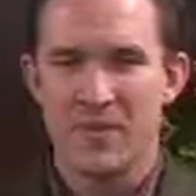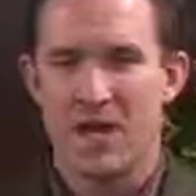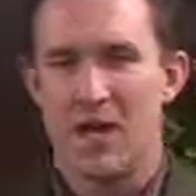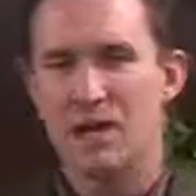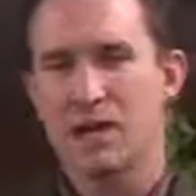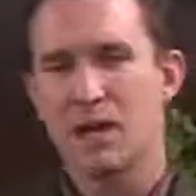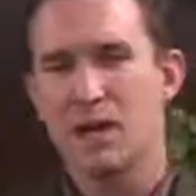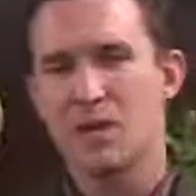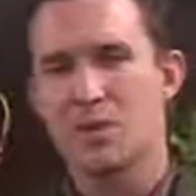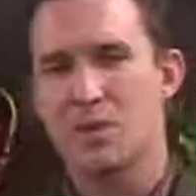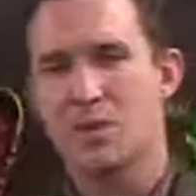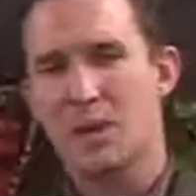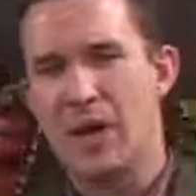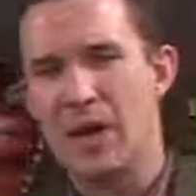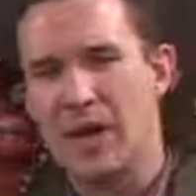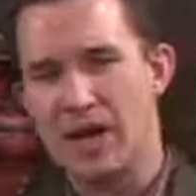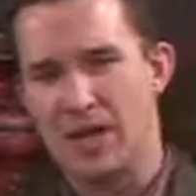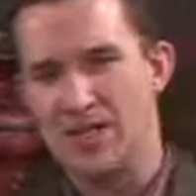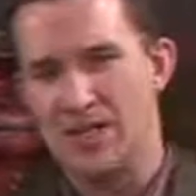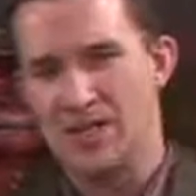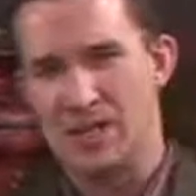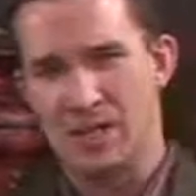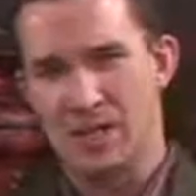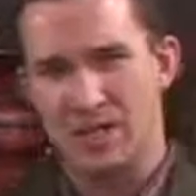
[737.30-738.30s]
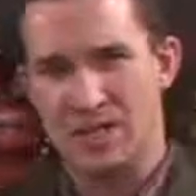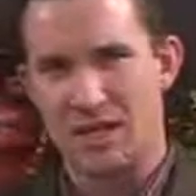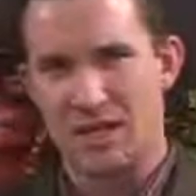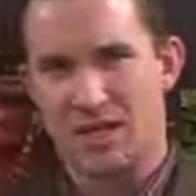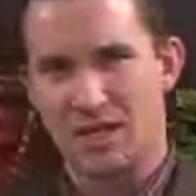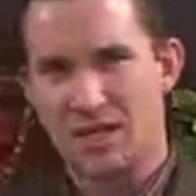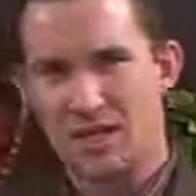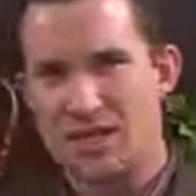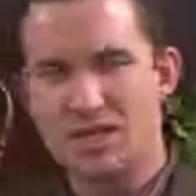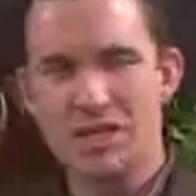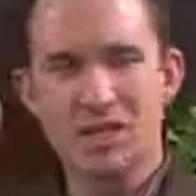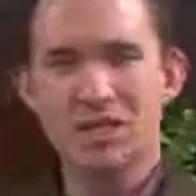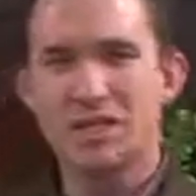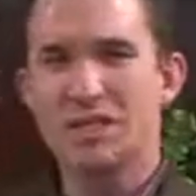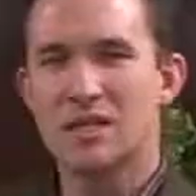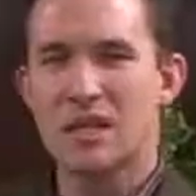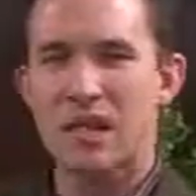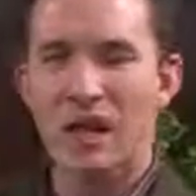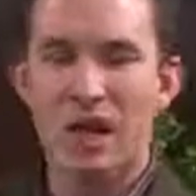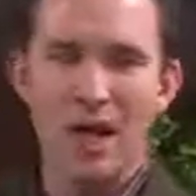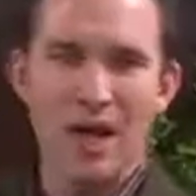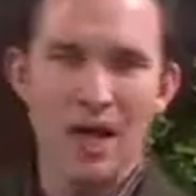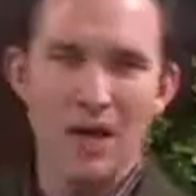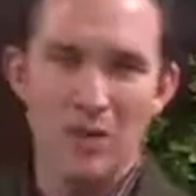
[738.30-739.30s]
another passage, and listen to
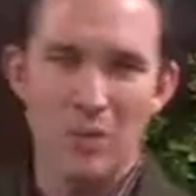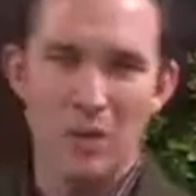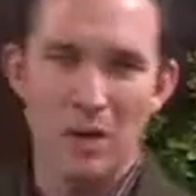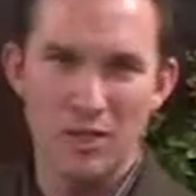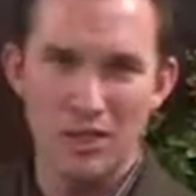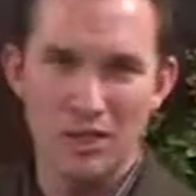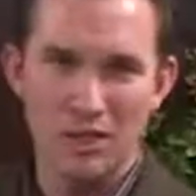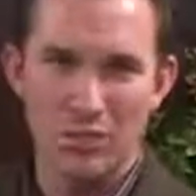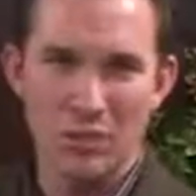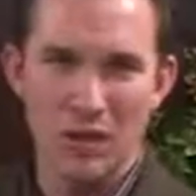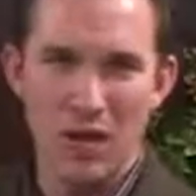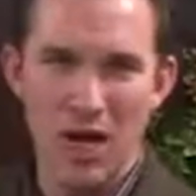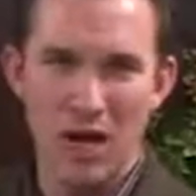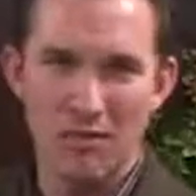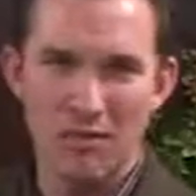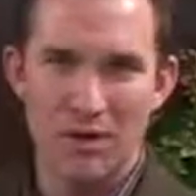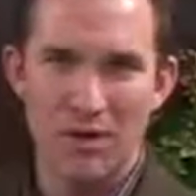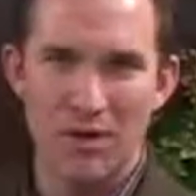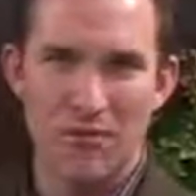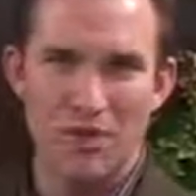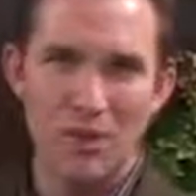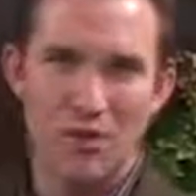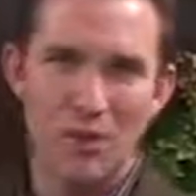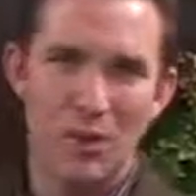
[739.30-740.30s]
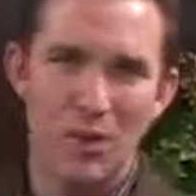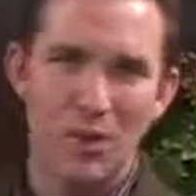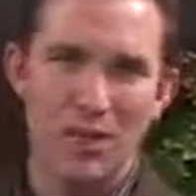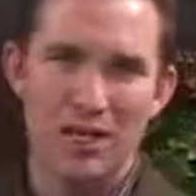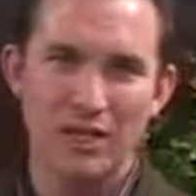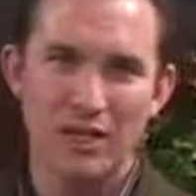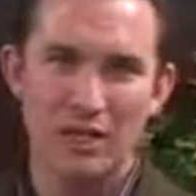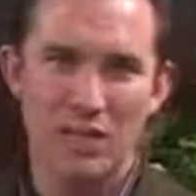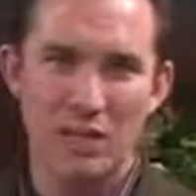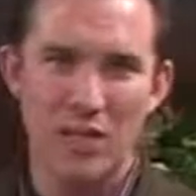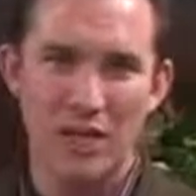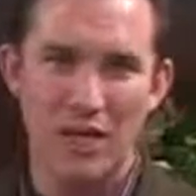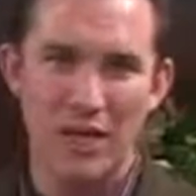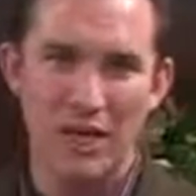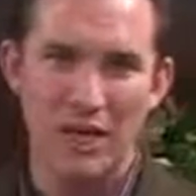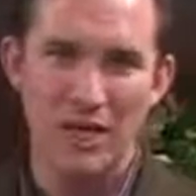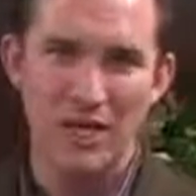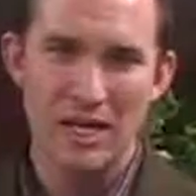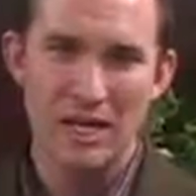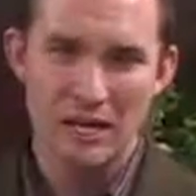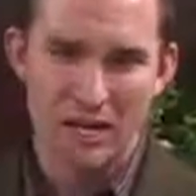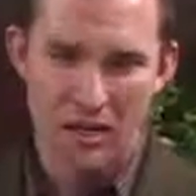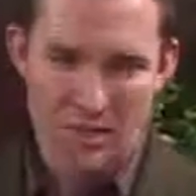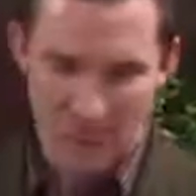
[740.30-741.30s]
the language of Proverbs 23,
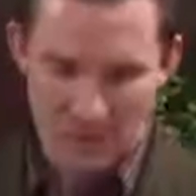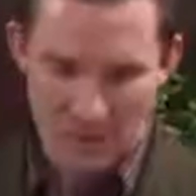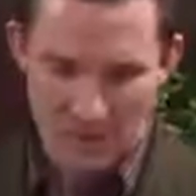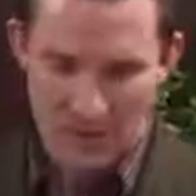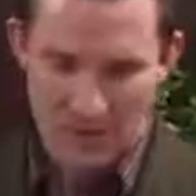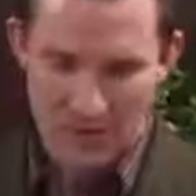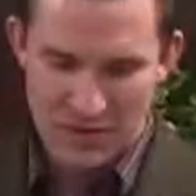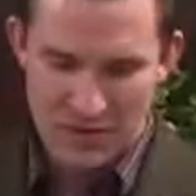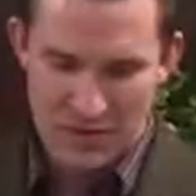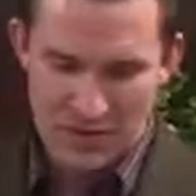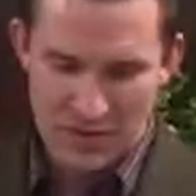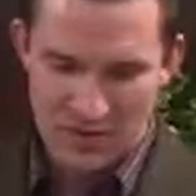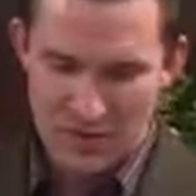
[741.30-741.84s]
verses